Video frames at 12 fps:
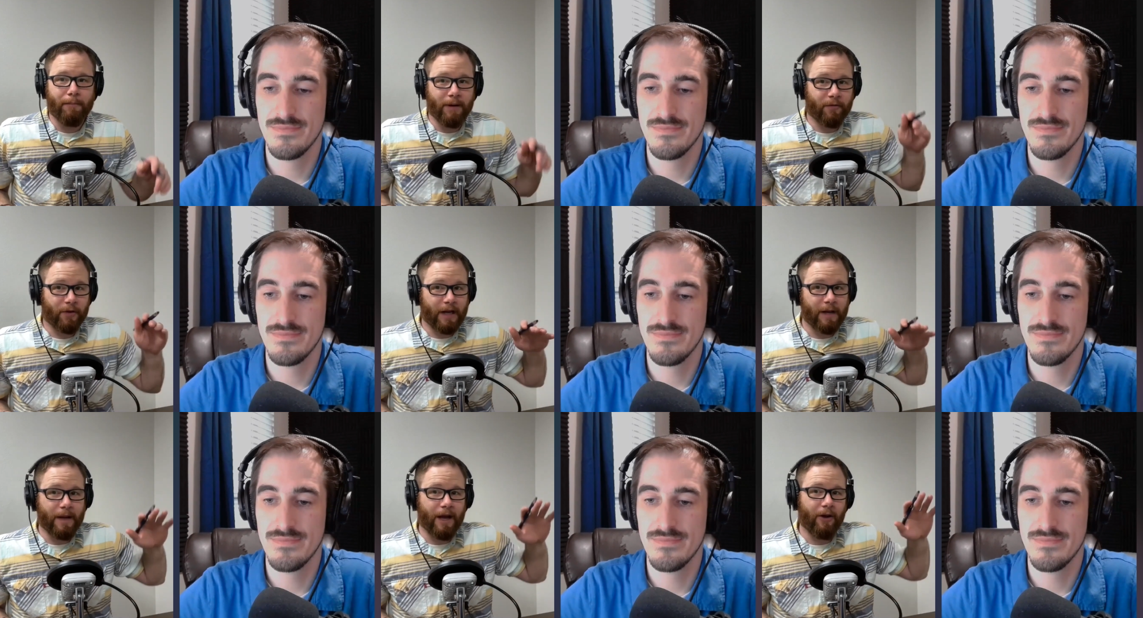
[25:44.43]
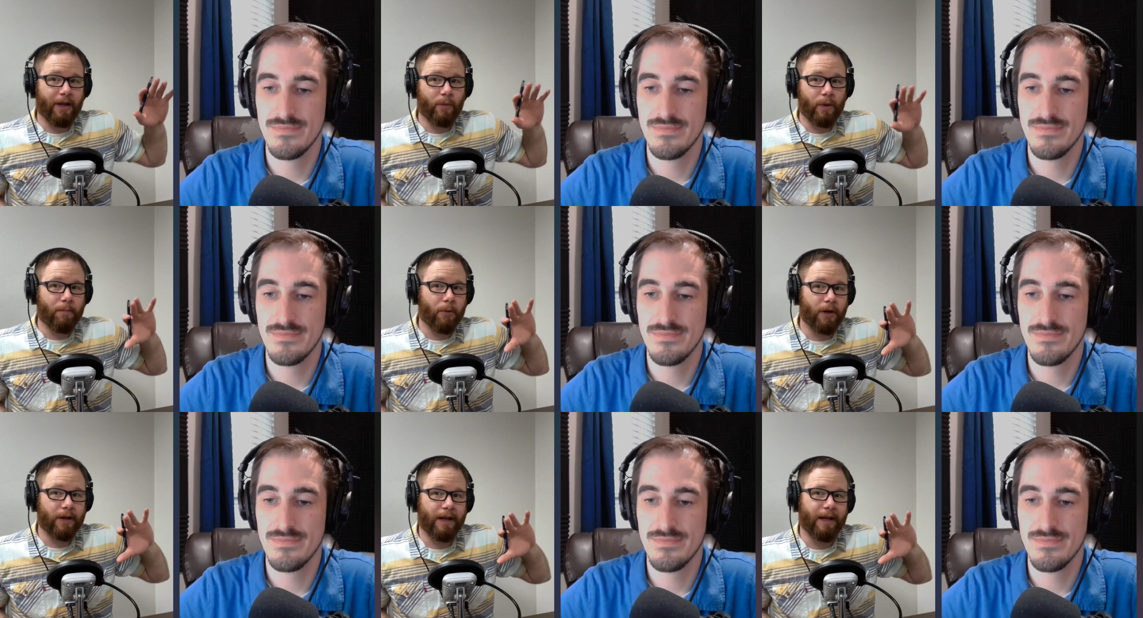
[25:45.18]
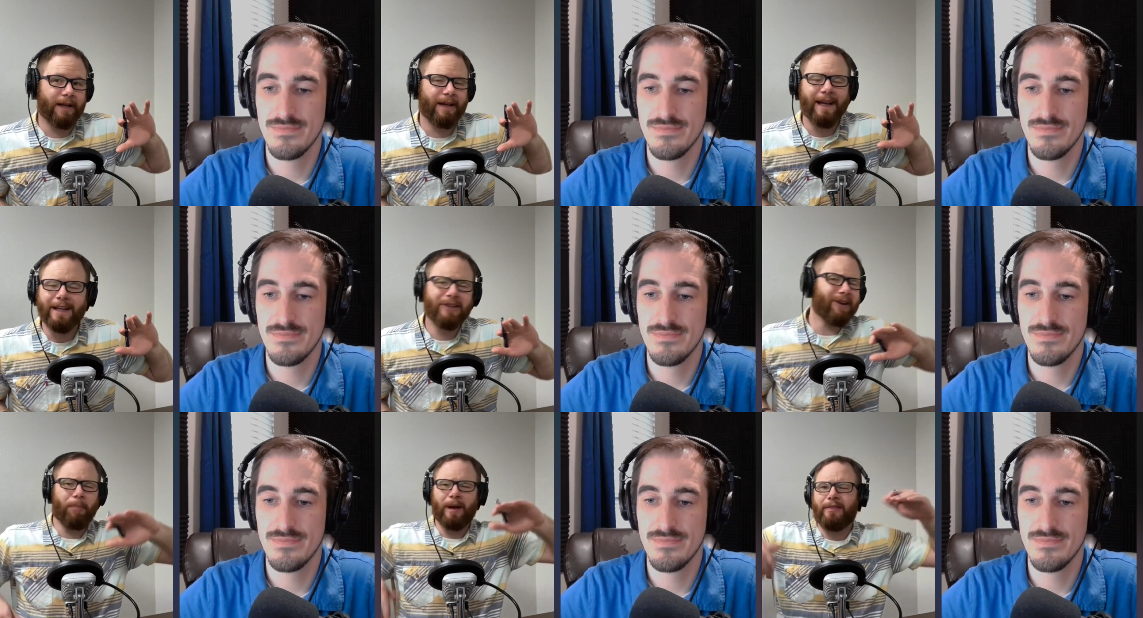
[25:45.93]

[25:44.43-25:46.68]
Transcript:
Speaker 1: But if we come out and we put it in, you know, but